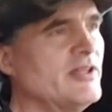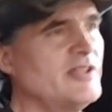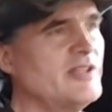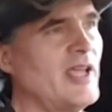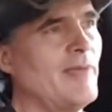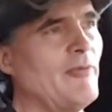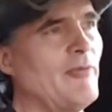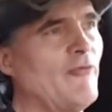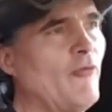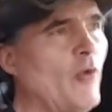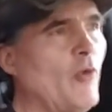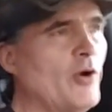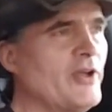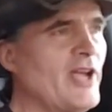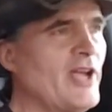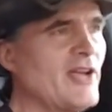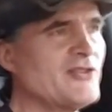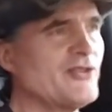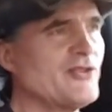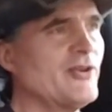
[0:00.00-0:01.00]
day before
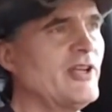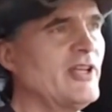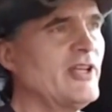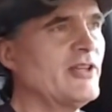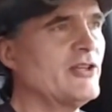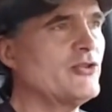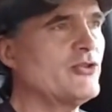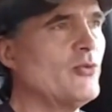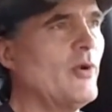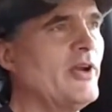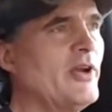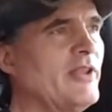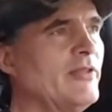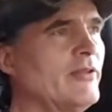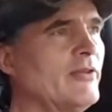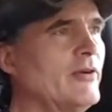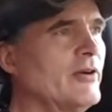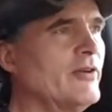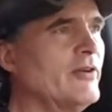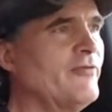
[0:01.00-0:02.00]
yesterday, on the
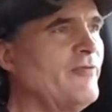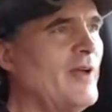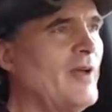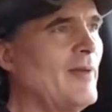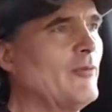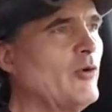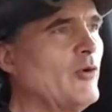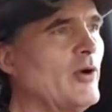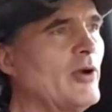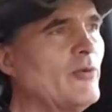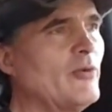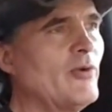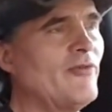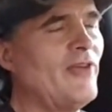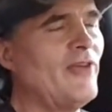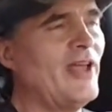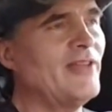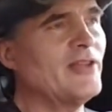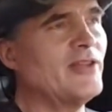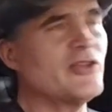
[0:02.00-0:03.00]
23rd of February,
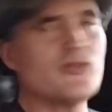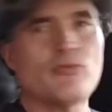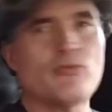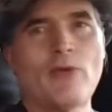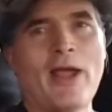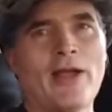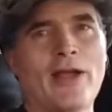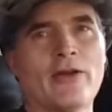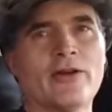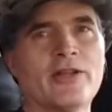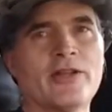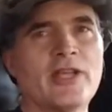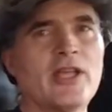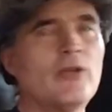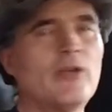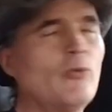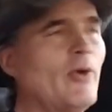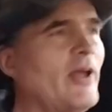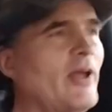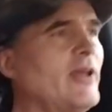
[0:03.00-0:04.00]
we've had this record
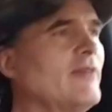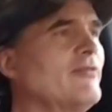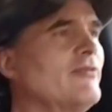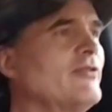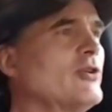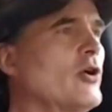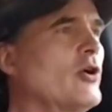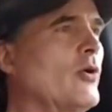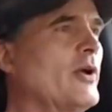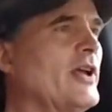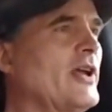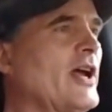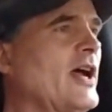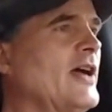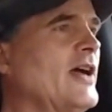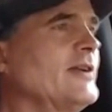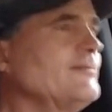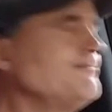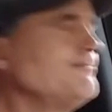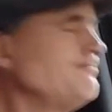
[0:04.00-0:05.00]
heat wave going
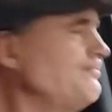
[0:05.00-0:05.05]
on.